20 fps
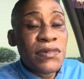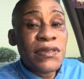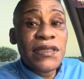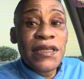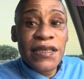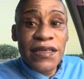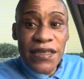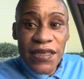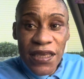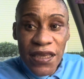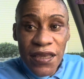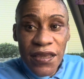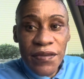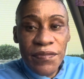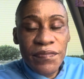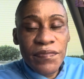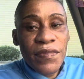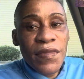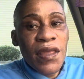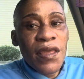the
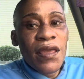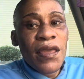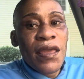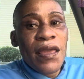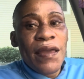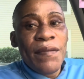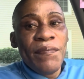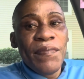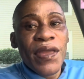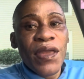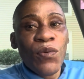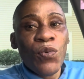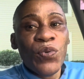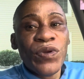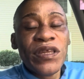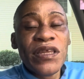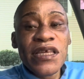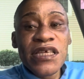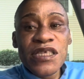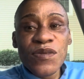gay. But
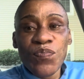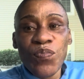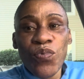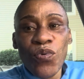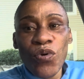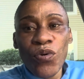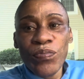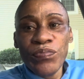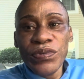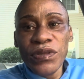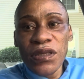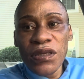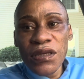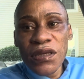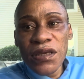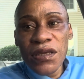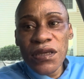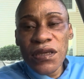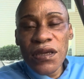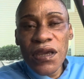with this Pope,
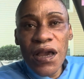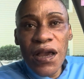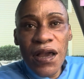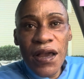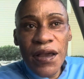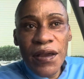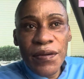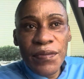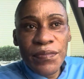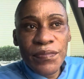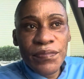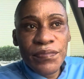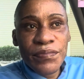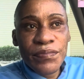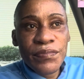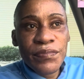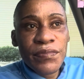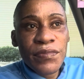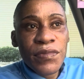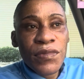they
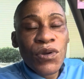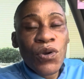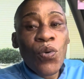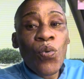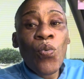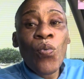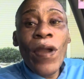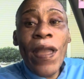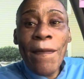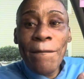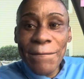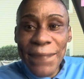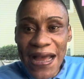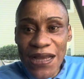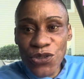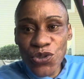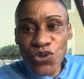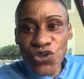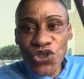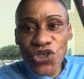went
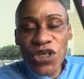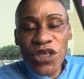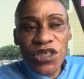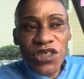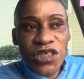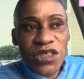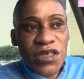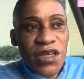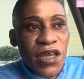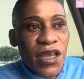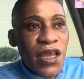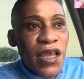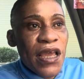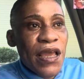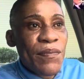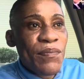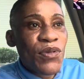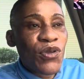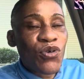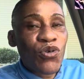back to church
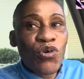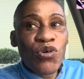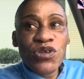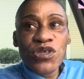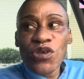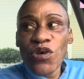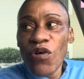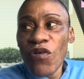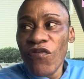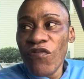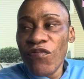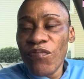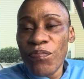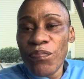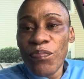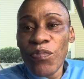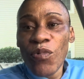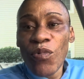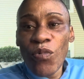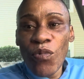because of
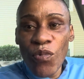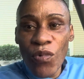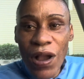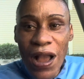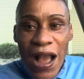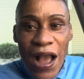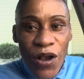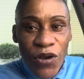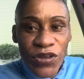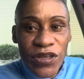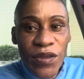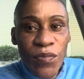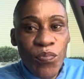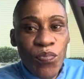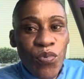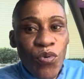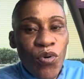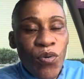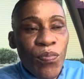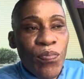how the
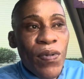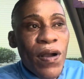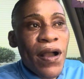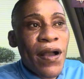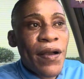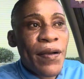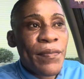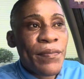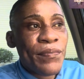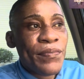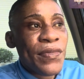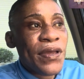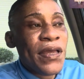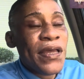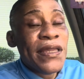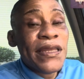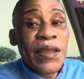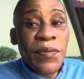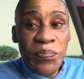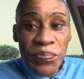Pope,
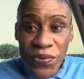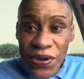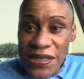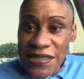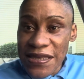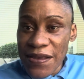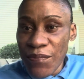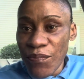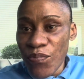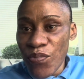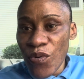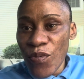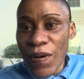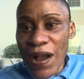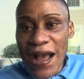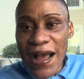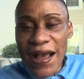the present Pope,